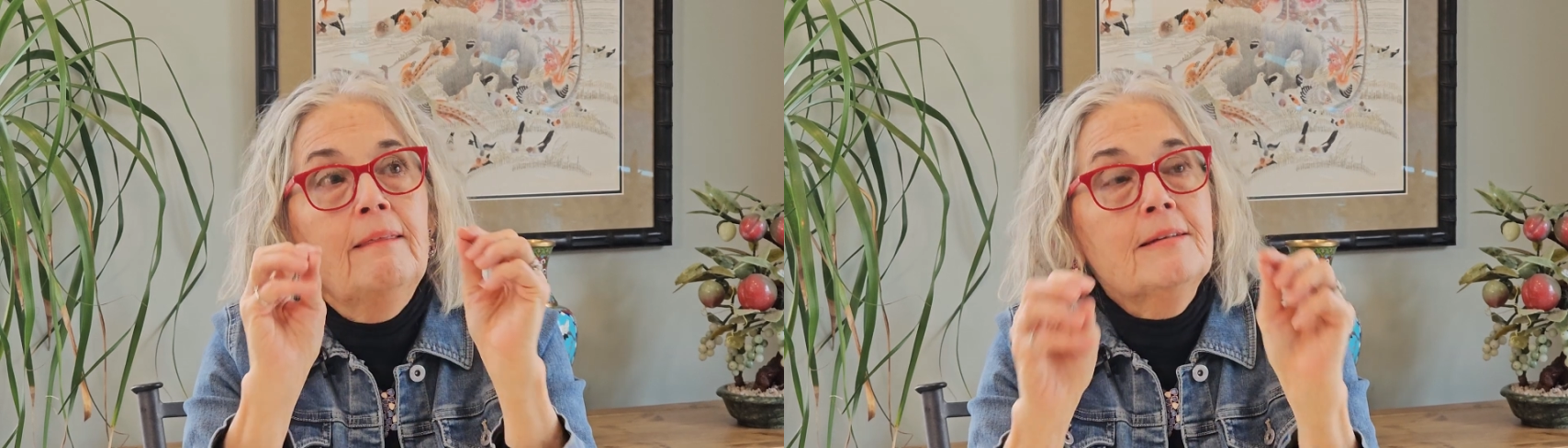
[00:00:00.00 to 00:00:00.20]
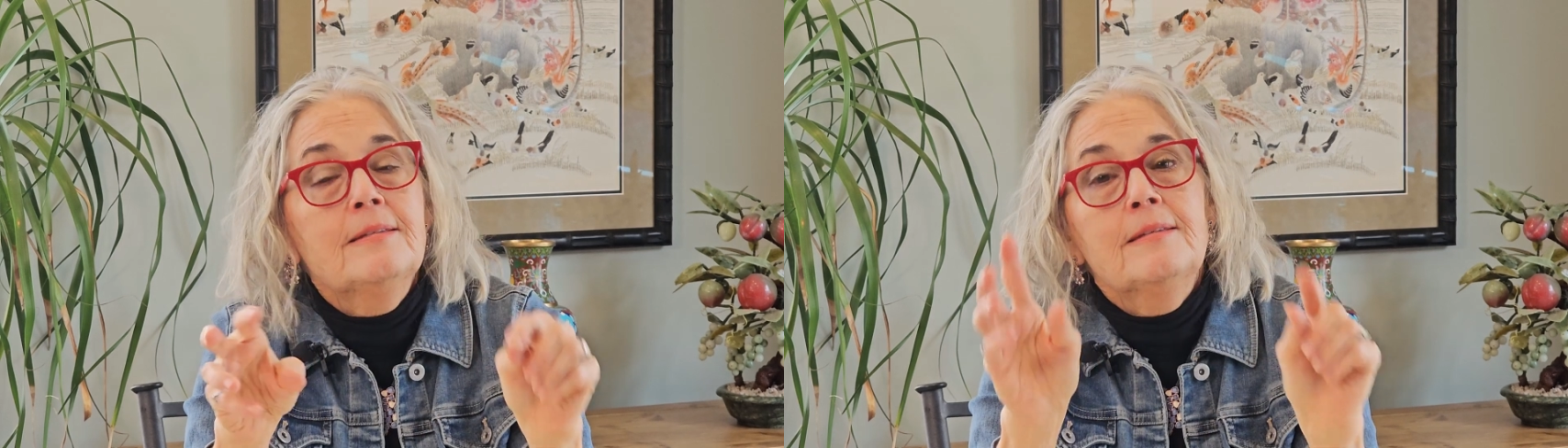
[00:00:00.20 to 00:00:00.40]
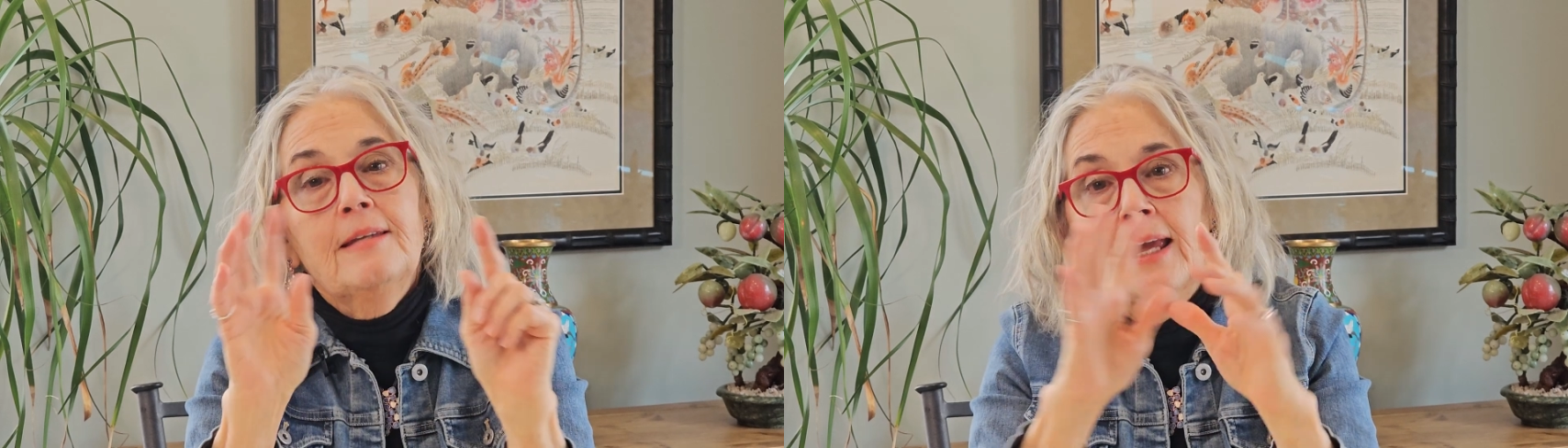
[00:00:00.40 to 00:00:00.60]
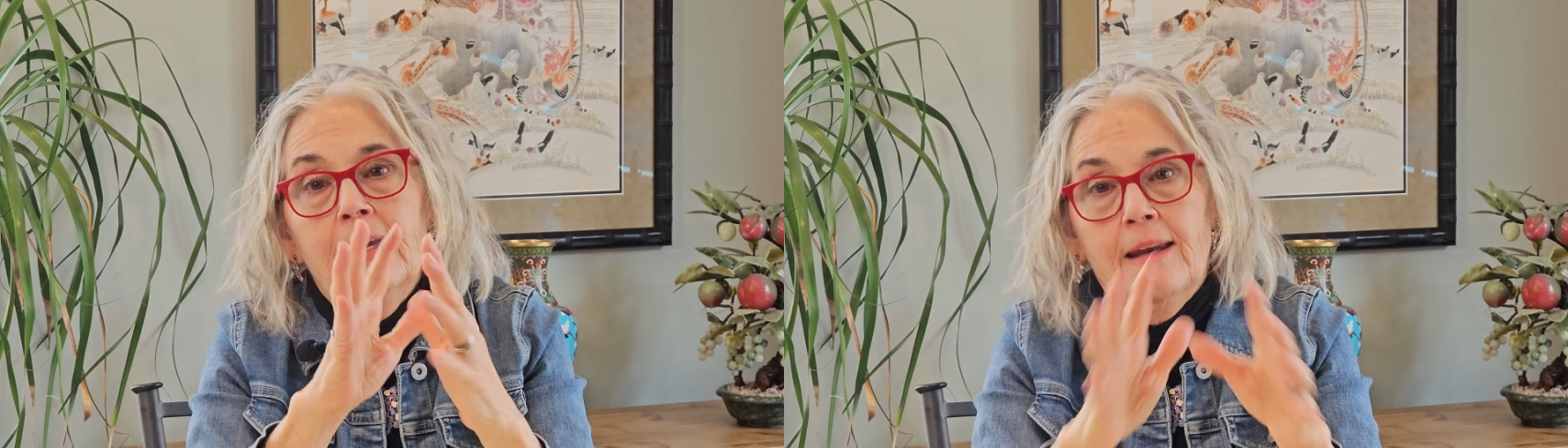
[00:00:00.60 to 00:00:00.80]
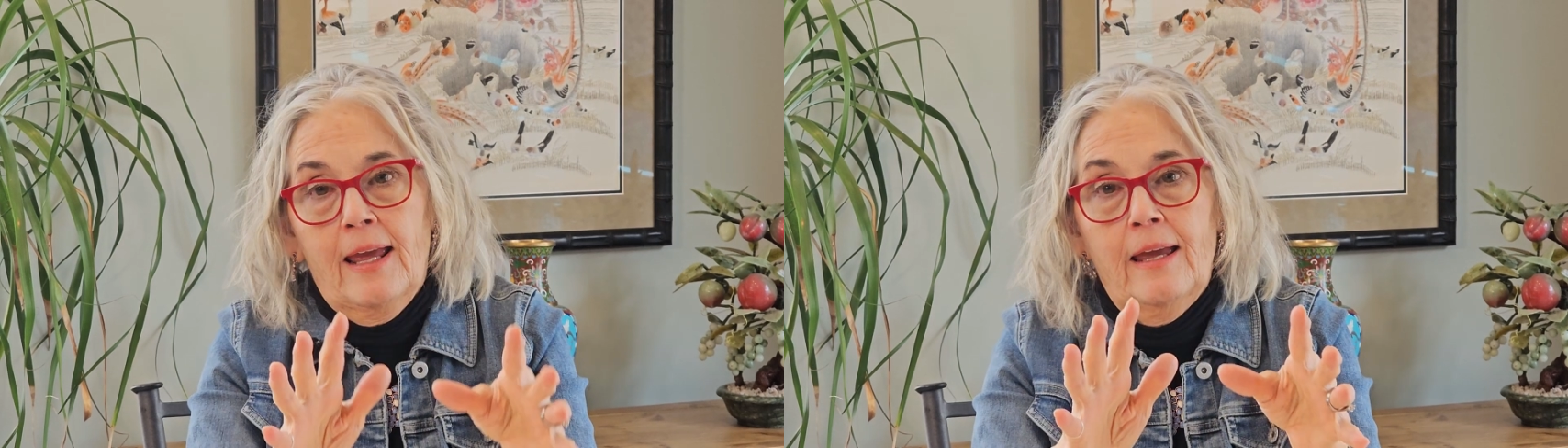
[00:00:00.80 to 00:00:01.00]
this day
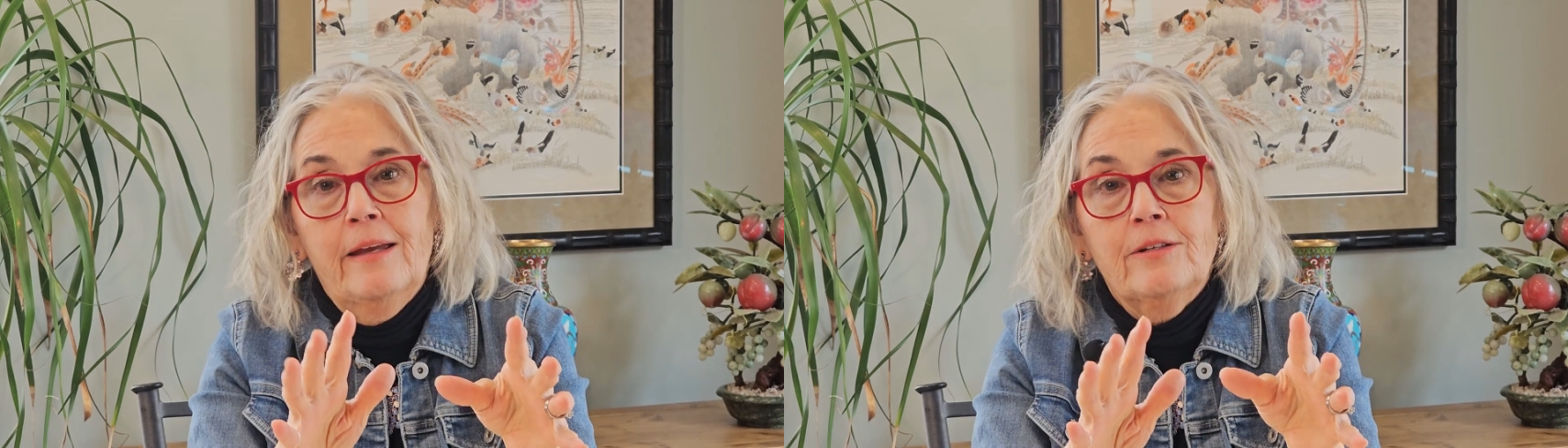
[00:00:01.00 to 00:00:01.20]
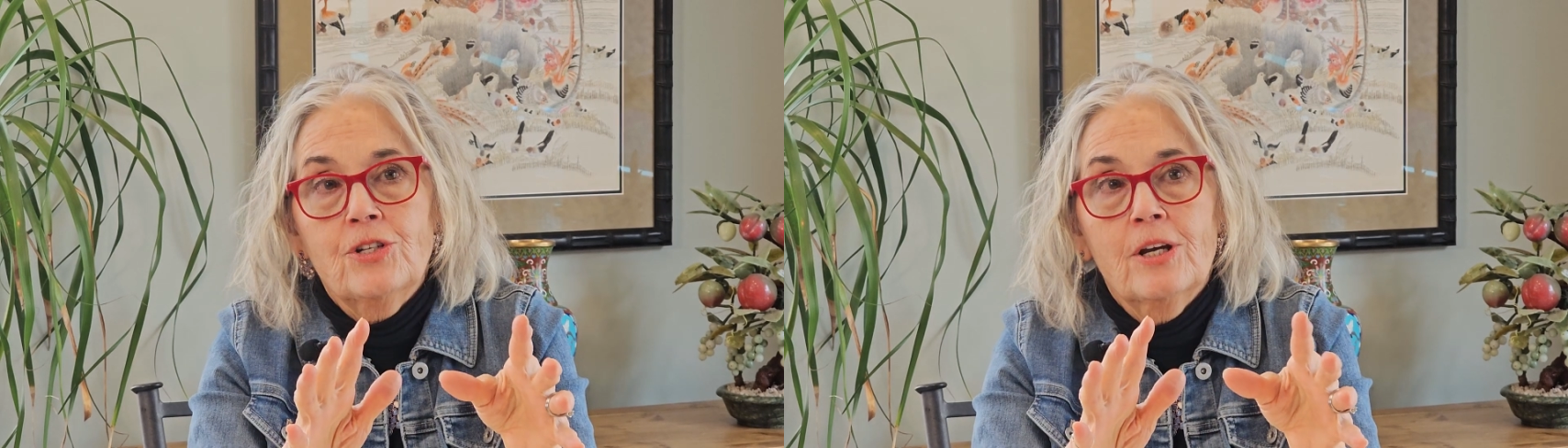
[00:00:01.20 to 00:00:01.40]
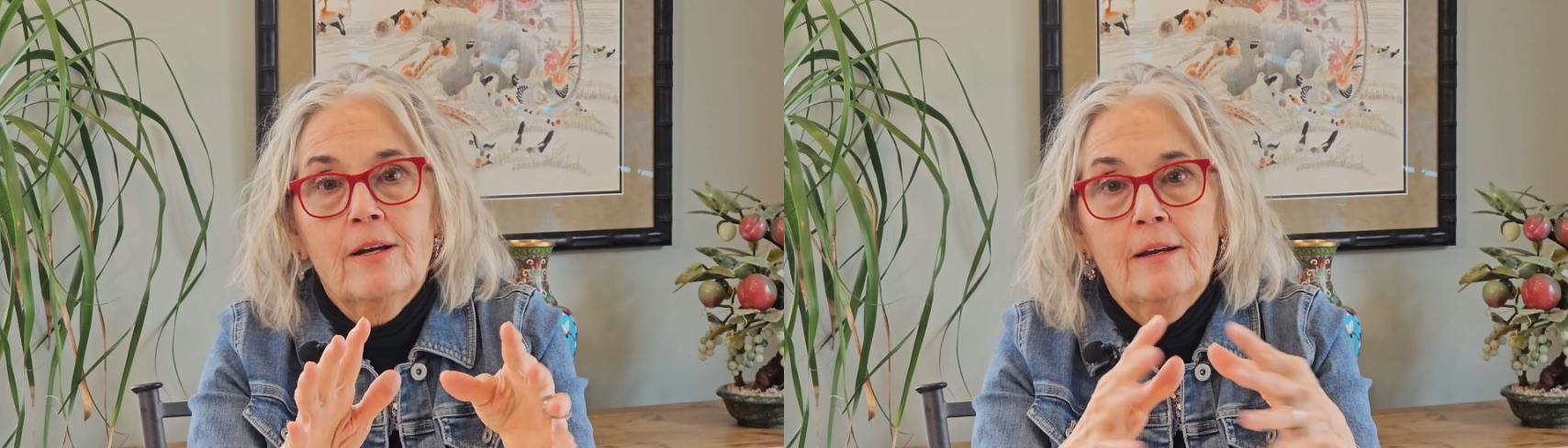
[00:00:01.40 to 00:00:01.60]
and age